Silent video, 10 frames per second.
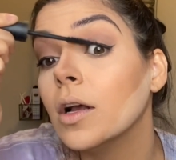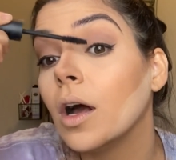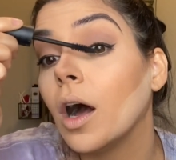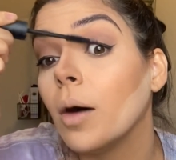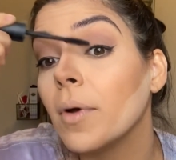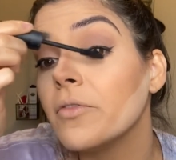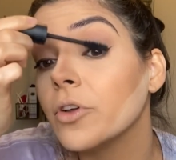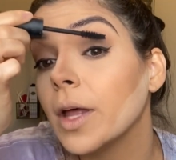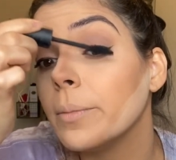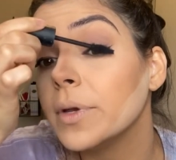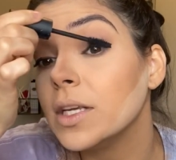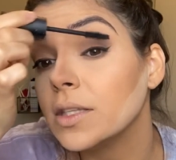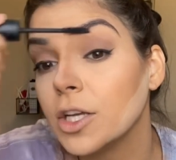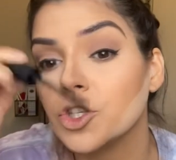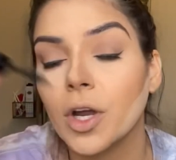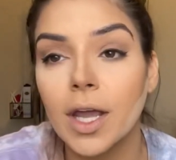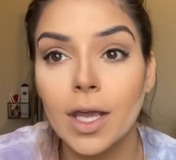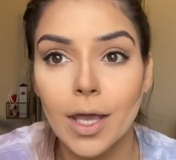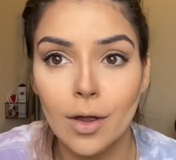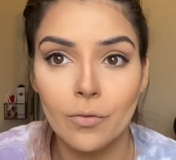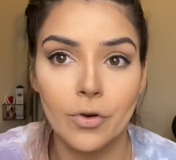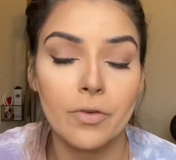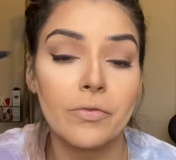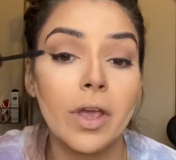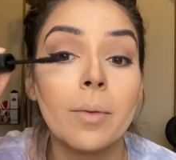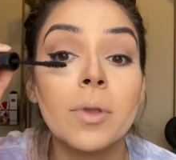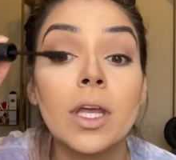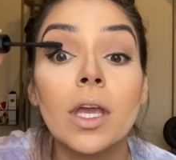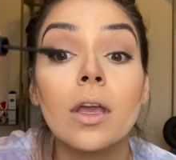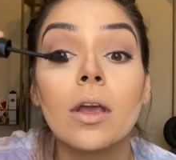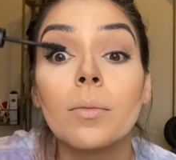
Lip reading: I feel at peace at trying again for a family.